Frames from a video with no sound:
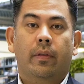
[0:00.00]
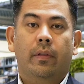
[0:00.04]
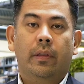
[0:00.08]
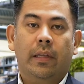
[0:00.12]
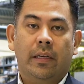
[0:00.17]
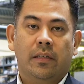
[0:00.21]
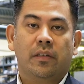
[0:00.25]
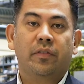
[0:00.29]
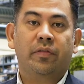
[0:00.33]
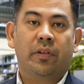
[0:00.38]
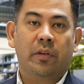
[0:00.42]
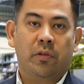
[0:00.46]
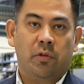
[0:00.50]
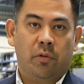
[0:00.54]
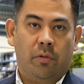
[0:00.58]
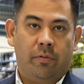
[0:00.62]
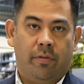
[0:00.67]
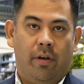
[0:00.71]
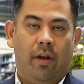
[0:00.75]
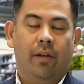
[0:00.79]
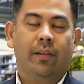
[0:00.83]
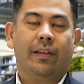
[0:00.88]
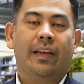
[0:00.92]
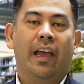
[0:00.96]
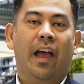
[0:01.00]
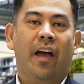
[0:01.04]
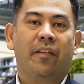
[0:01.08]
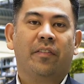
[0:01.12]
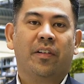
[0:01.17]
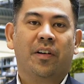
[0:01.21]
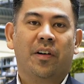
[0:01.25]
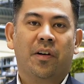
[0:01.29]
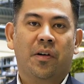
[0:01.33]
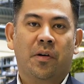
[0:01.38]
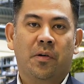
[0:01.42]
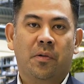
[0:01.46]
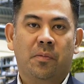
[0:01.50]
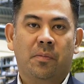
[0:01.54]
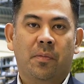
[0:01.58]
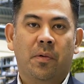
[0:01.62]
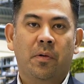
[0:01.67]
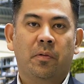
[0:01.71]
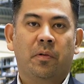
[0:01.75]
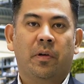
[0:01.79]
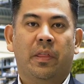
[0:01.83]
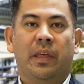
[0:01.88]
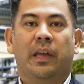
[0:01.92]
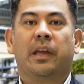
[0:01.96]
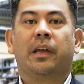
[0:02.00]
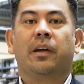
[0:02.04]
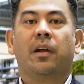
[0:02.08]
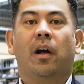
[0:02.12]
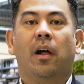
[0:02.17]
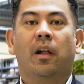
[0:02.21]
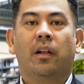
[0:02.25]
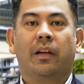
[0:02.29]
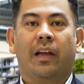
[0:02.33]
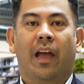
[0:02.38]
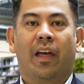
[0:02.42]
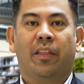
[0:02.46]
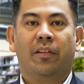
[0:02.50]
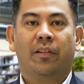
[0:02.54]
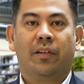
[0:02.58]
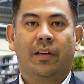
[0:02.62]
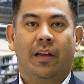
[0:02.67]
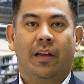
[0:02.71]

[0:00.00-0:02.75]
Laserfiche will finally have a home where they can all gather